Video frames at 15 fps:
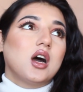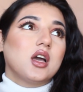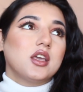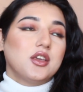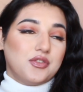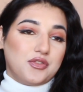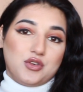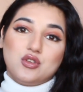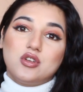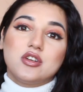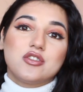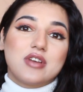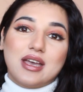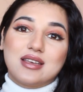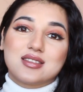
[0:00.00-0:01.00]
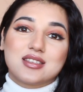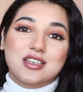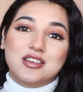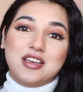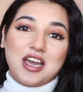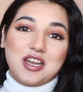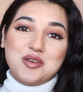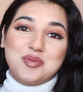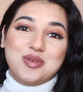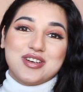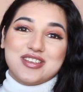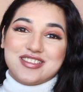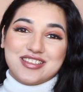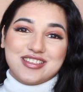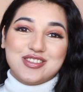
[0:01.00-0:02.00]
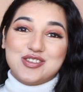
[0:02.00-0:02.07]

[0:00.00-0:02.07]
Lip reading: If you're a dry skin kind of person,